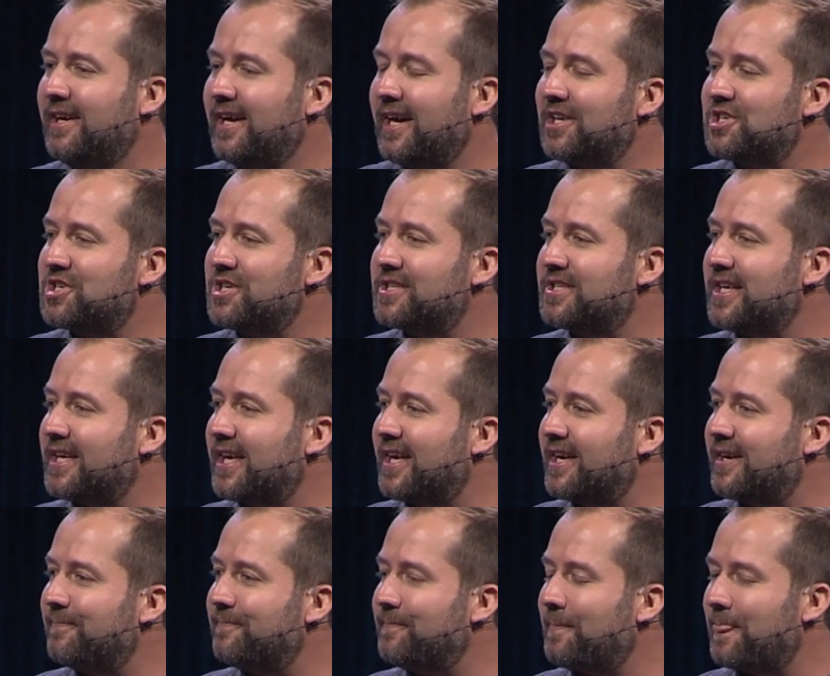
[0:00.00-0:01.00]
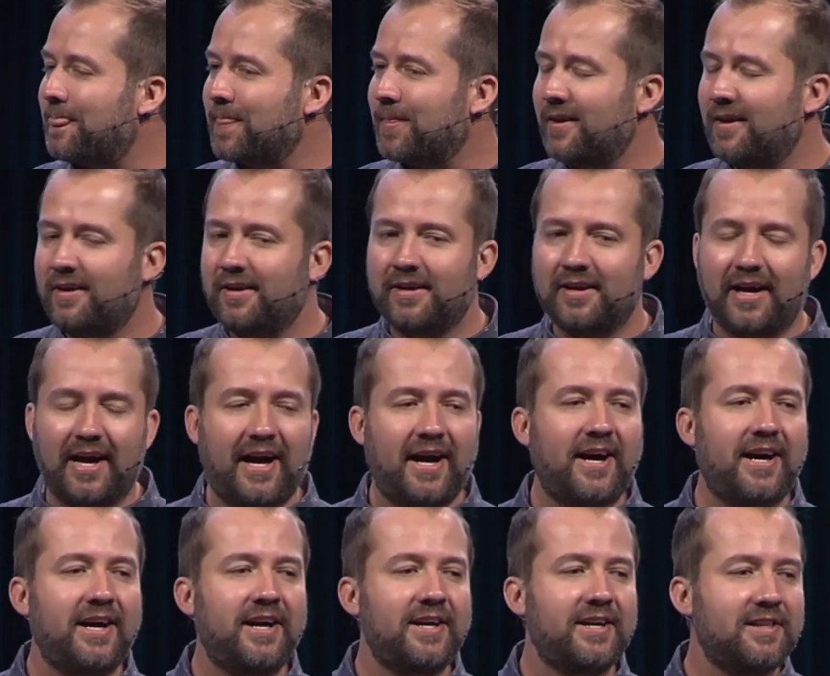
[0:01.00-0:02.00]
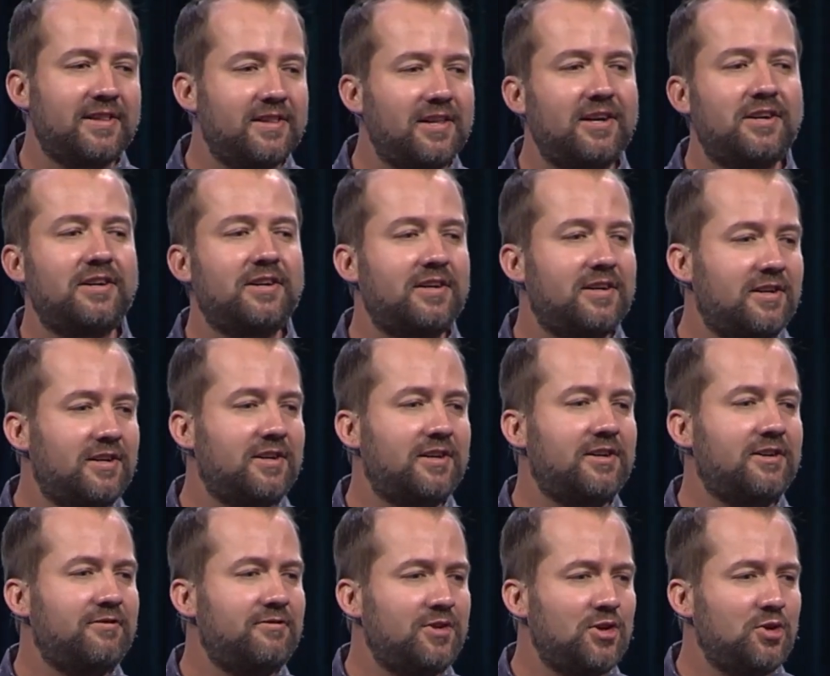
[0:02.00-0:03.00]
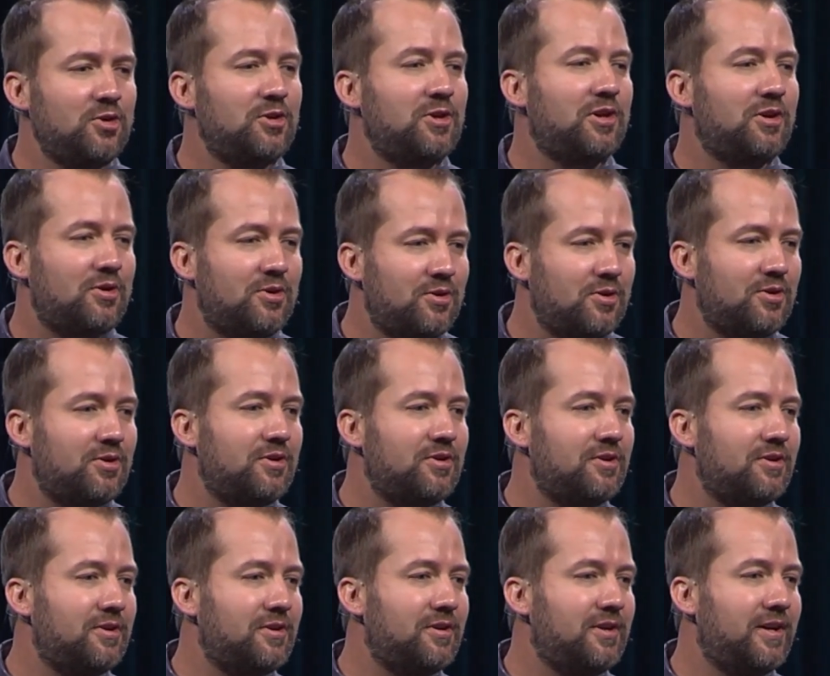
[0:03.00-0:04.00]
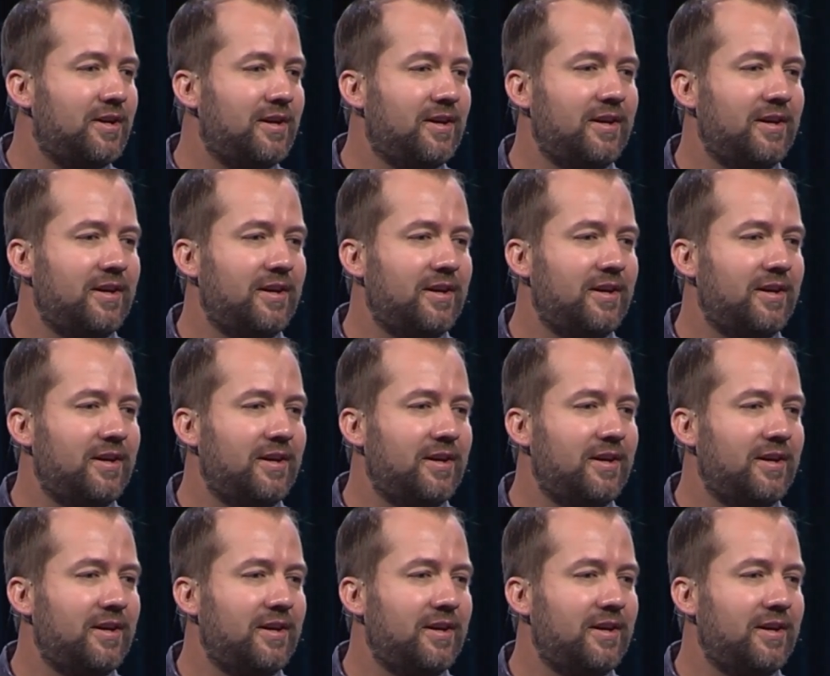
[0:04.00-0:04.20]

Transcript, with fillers: And she's singing, I love you, Lord,